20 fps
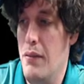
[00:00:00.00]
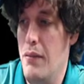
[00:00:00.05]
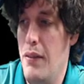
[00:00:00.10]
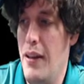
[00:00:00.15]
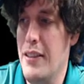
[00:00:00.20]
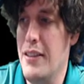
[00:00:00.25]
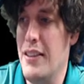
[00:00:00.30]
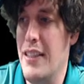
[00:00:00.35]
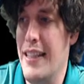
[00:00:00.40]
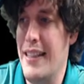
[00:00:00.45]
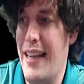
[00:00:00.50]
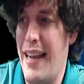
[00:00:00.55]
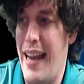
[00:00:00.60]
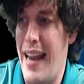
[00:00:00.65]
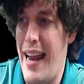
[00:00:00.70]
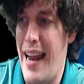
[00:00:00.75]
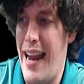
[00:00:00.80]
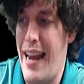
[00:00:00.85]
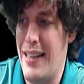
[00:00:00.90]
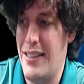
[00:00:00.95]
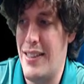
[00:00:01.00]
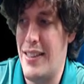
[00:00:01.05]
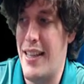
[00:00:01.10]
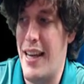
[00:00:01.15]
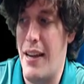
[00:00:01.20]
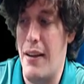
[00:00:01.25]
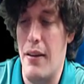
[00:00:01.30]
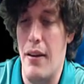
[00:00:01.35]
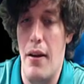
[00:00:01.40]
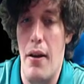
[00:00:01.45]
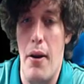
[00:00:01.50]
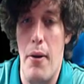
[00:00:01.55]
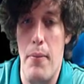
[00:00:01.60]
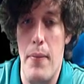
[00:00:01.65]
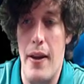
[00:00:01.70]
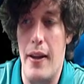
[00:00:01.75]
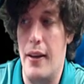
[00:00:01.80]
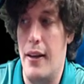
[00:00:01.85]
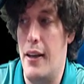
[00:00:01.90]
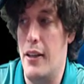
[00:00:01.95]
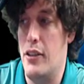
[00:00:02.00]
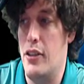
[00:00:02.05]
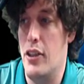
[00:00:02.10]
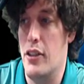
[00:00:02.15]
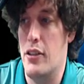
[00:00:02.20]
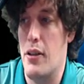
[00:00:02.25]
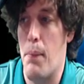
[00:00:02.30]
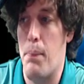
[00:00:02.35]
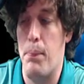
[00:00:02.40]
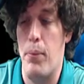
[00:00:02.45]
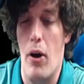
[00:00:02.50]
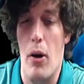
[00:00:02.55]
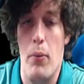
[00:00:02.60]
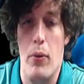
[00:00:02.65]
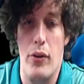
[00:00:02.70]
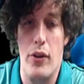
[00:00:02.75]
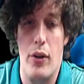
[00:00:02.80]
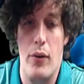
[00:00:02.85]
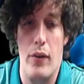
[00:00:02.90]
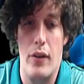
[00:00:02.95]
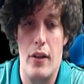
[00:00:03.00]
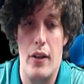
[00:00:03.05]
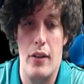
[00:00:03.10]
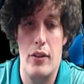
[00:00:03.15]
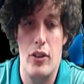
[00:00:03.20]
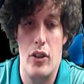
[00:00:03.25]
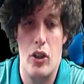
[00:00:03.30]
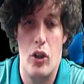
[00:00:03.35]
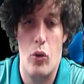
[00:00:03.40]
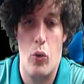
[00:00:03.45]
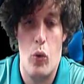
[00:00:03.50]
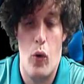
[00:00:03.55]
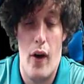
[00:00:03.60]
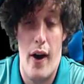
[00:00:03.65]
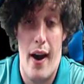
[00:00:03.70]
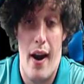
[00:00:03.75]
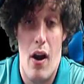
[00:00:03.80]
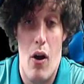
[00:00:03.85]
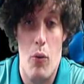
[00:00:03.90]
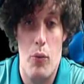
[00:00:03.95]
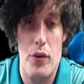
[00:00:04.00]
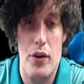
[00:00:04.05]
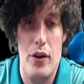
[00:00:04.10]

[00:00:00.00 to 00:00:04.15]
That's like asking him just to pummel you into the ground.